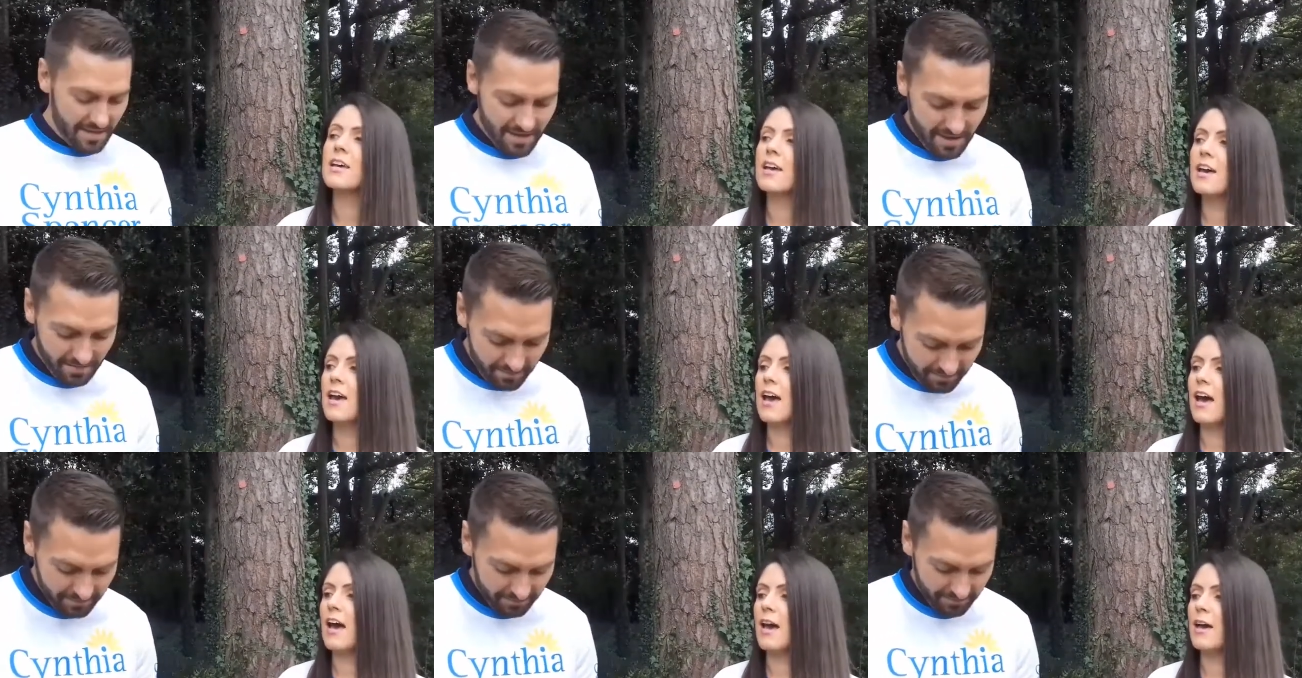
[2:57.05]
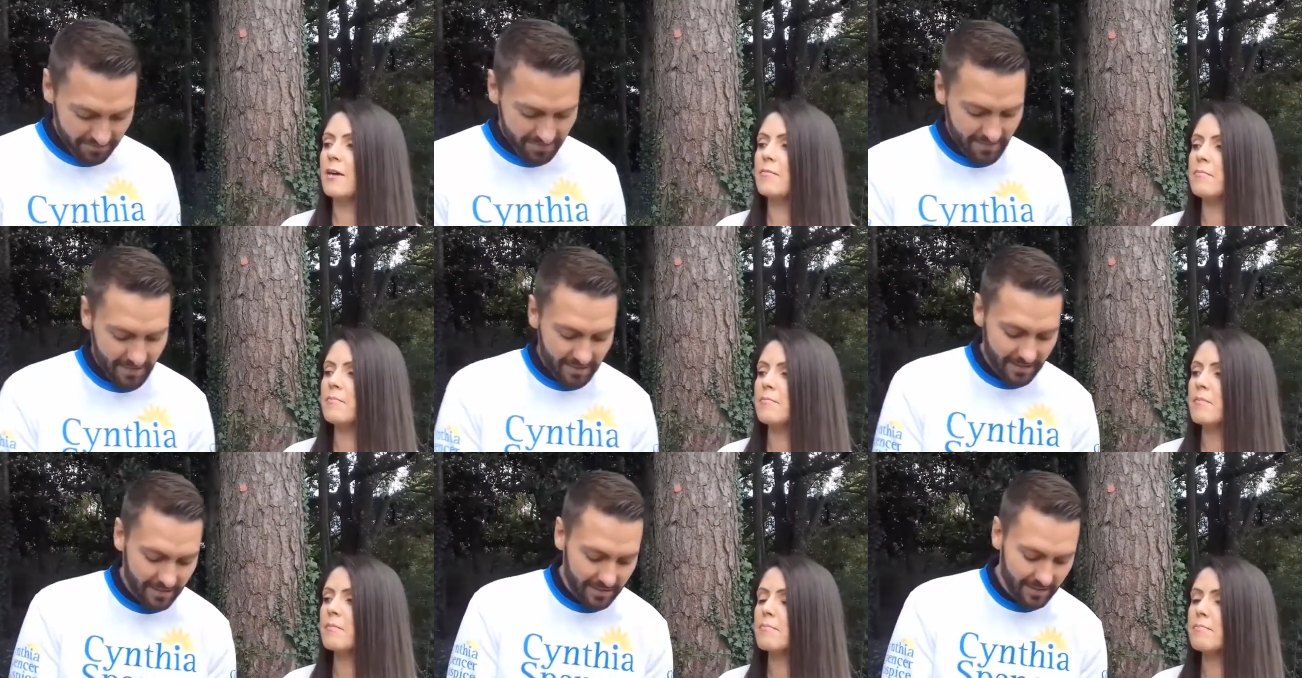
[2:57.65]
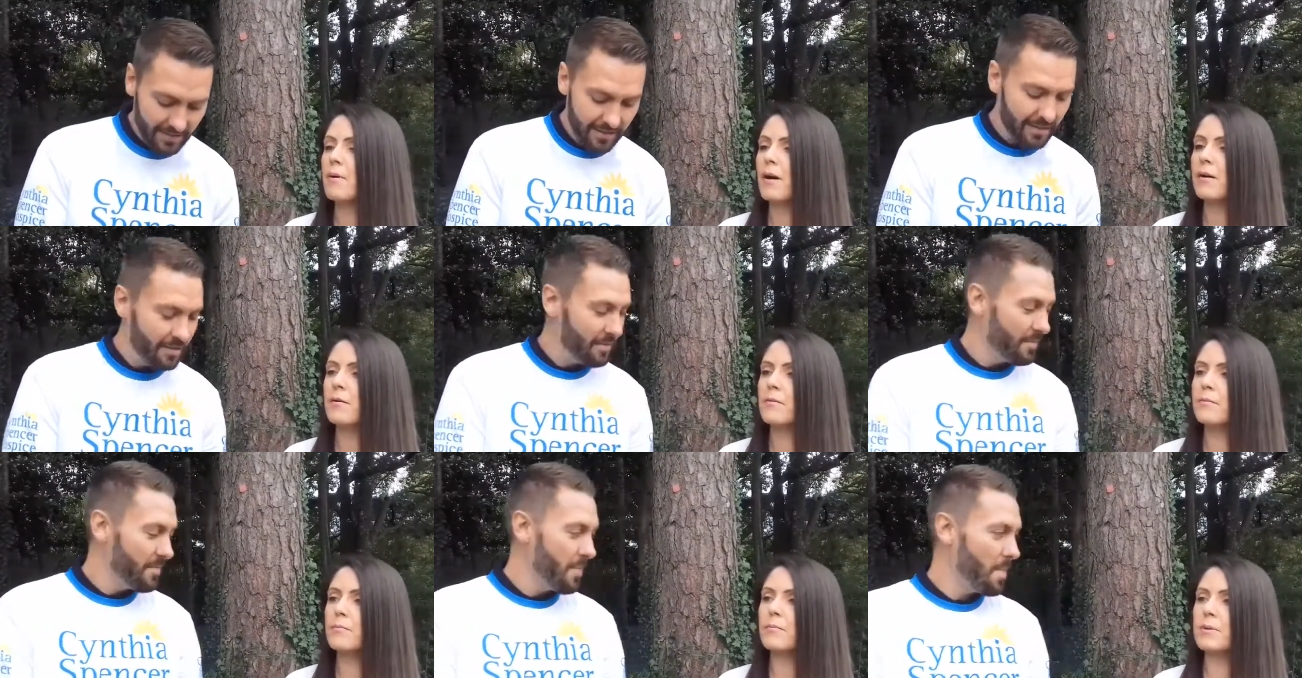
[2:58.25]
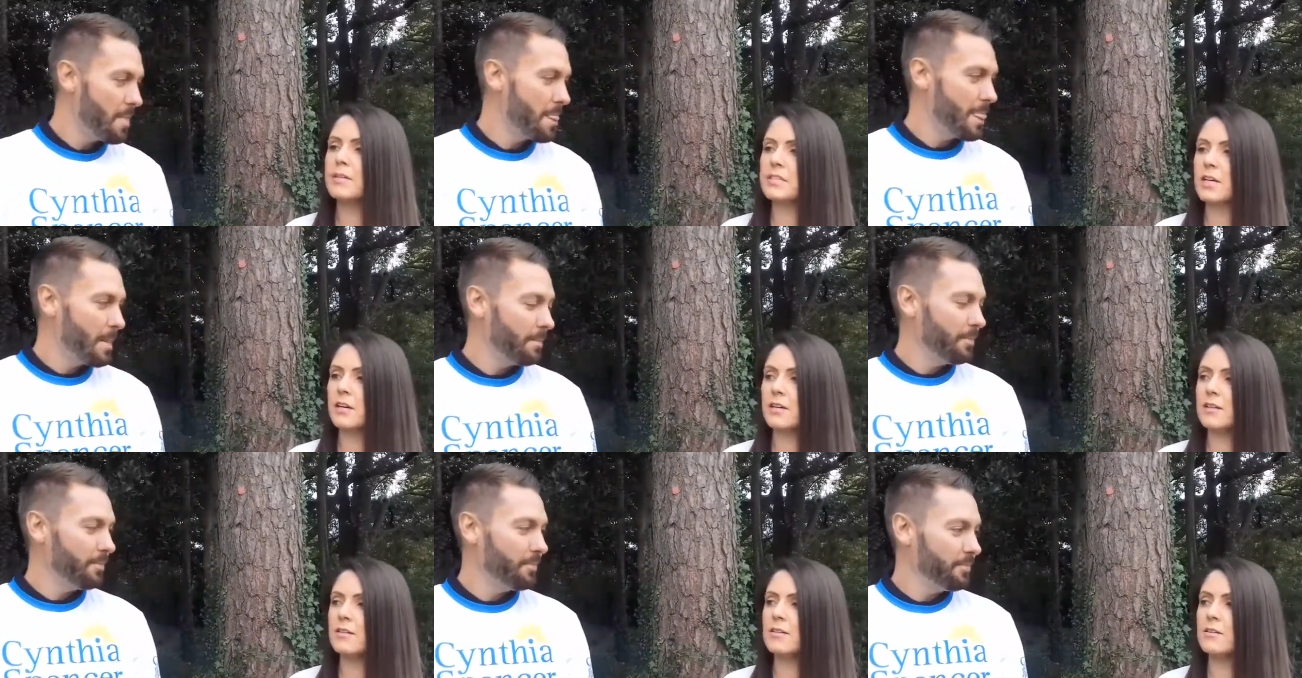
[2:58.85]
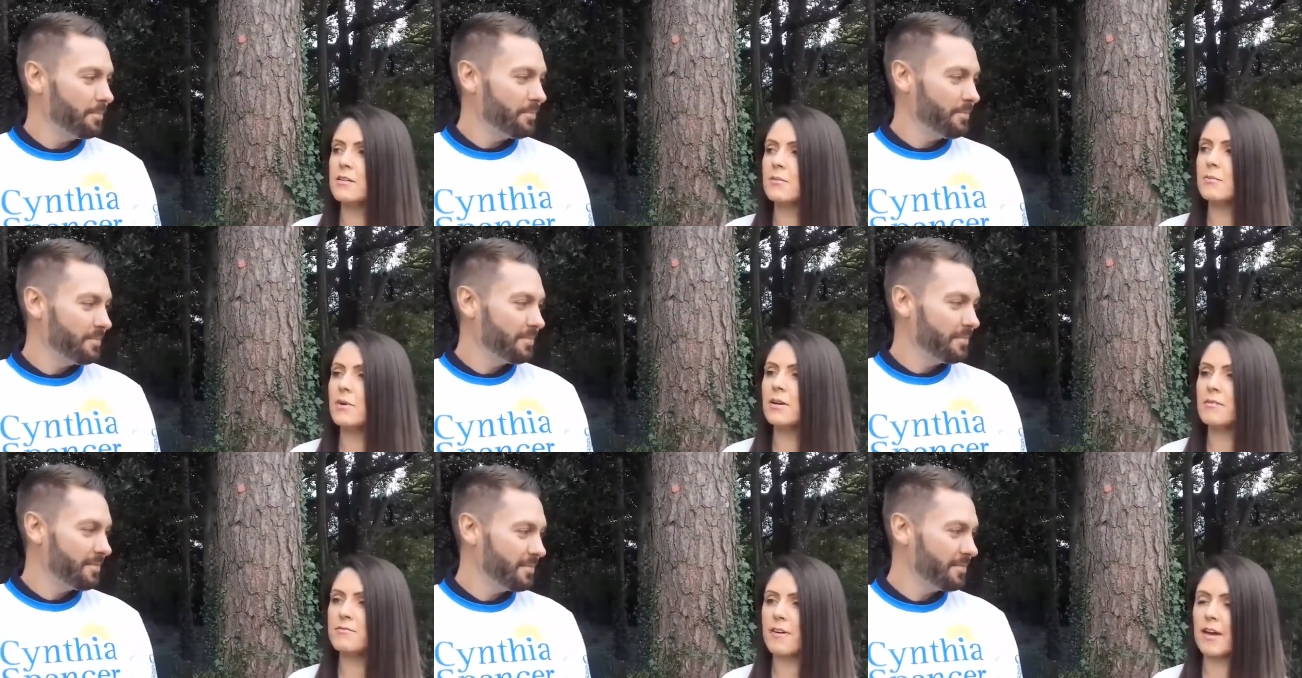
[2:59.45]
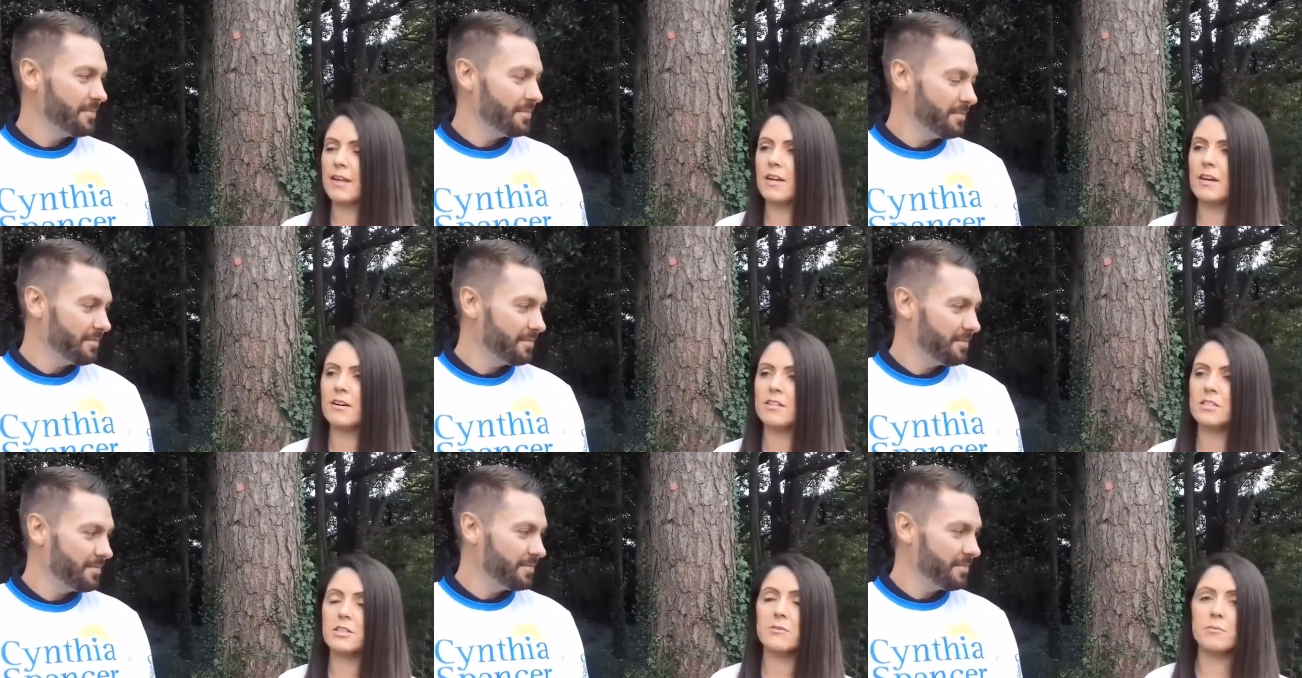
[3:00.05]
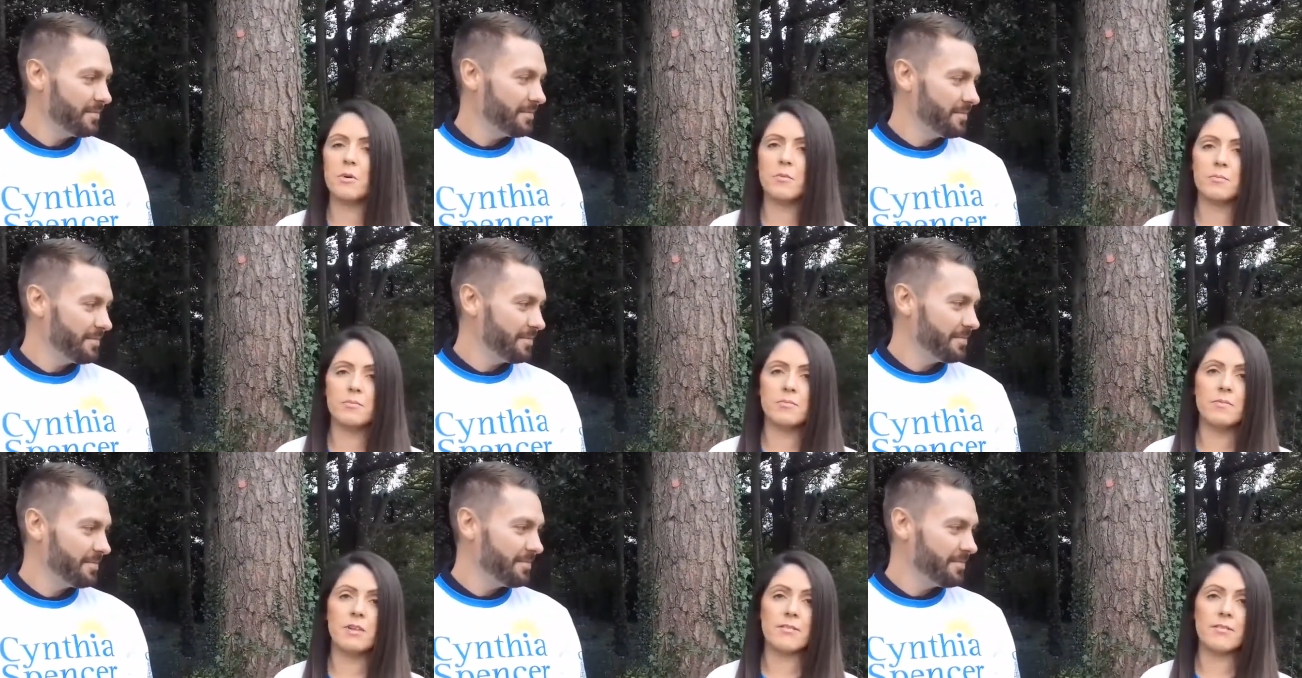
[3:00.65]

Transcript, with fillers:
Speaker 1: Yeah. Um, but we done one event. I done one